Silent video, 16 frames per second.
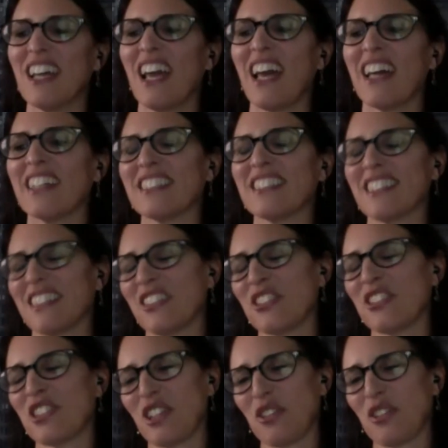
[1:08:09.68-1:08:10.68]
And
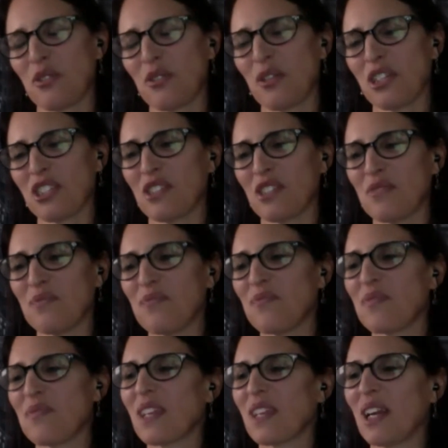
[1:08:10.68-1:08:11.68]
here's another question.
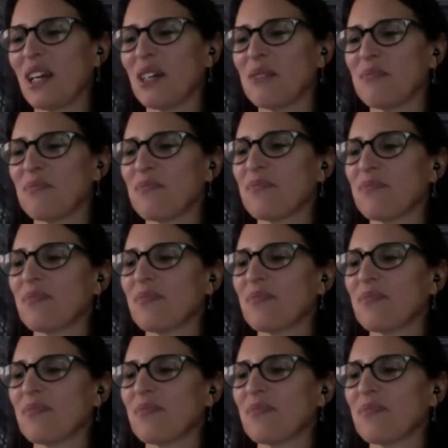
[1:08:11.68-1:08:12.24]
Um,